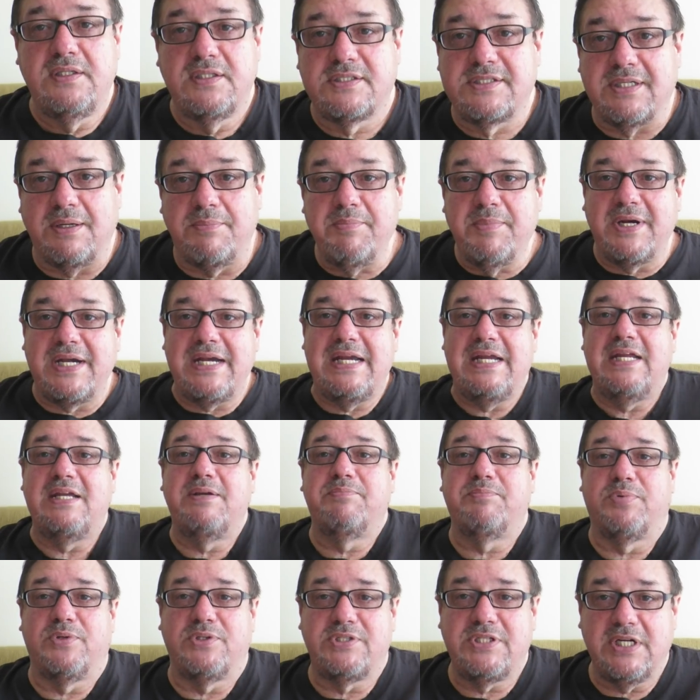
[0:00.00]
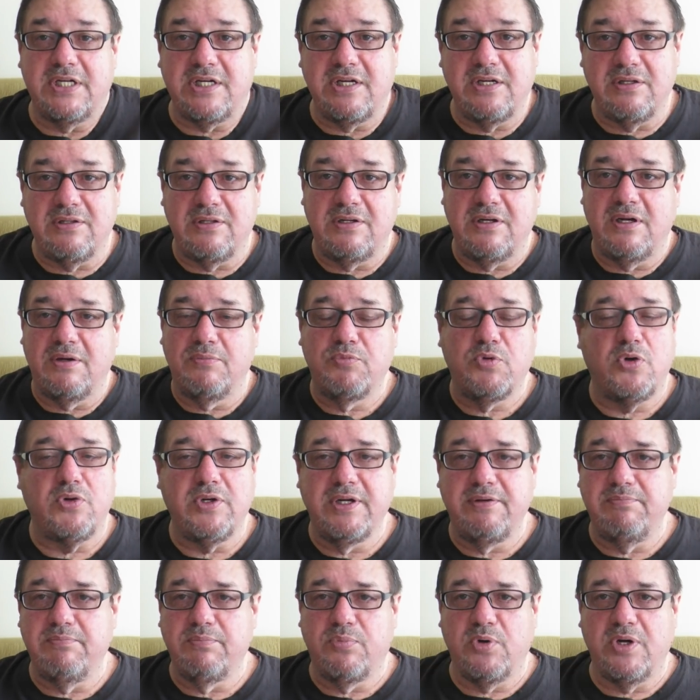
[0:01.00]
Somebody in particular, I
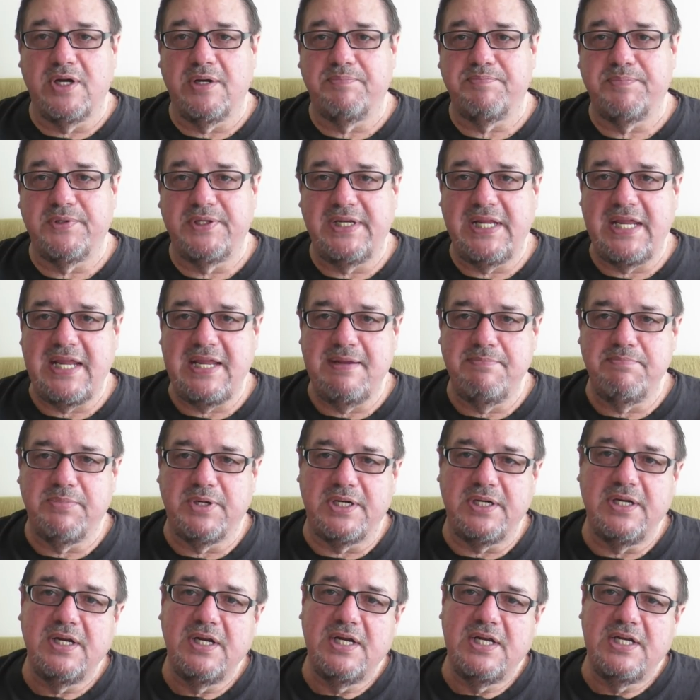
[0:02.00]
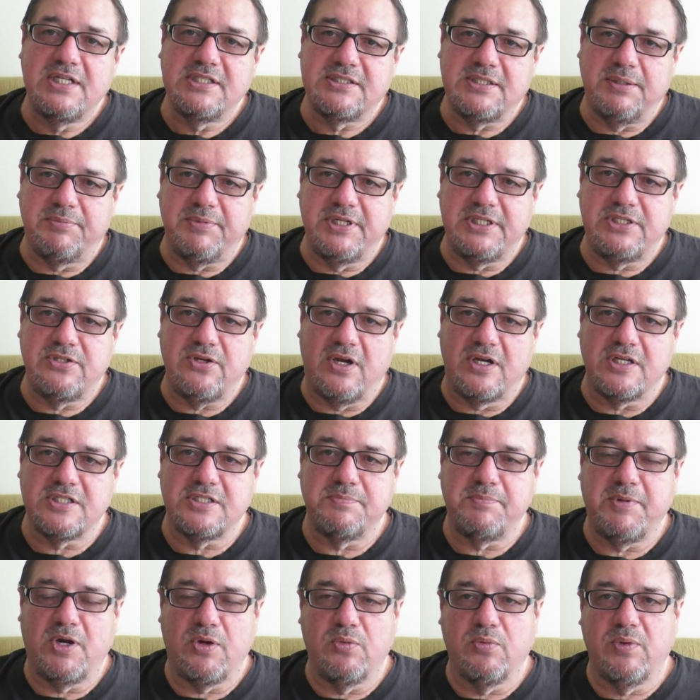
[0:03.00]
won't even bring up a name, but somebody
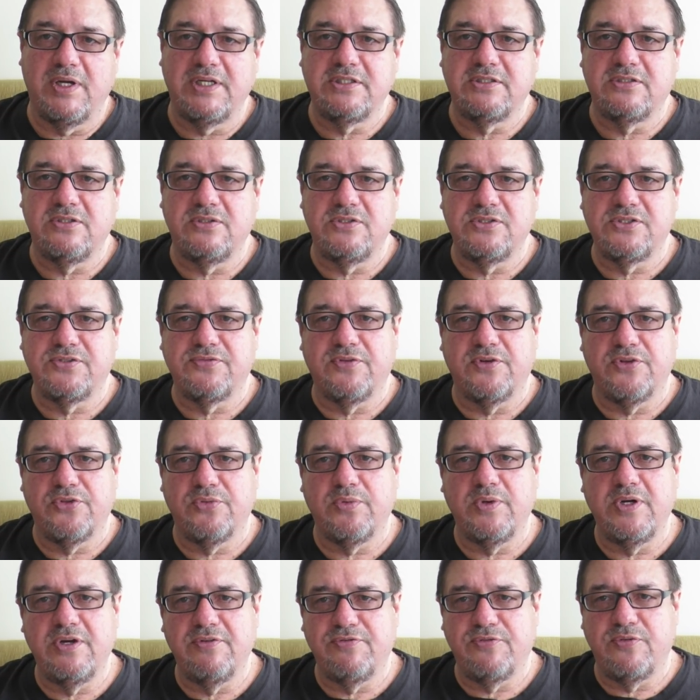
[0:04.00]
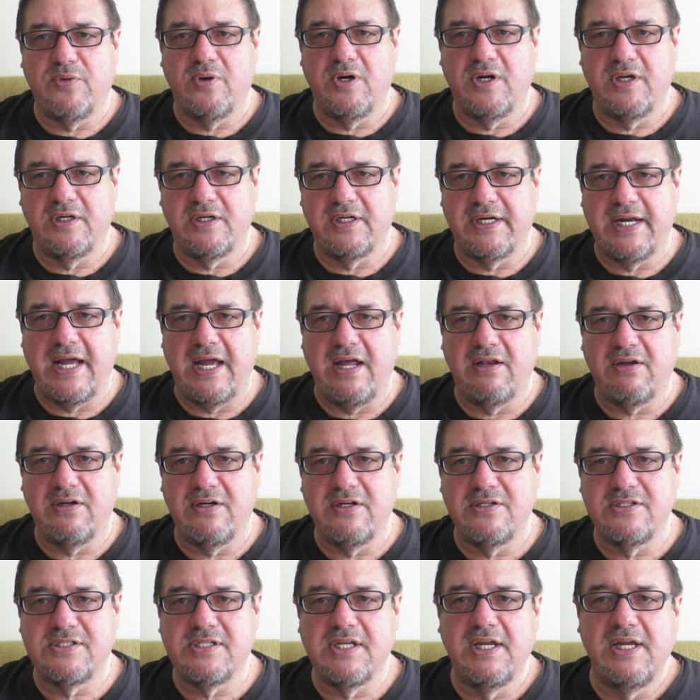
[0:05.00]
talks about rentals for $300 or
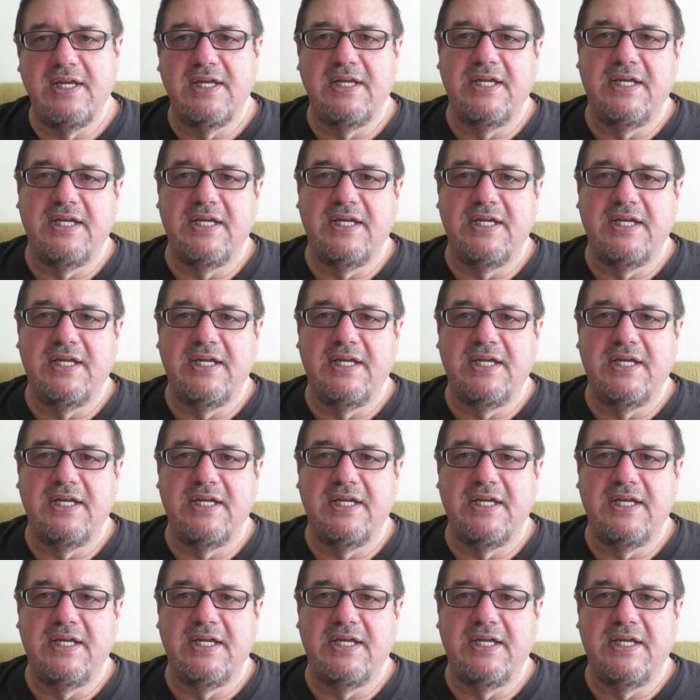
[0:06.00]
$400,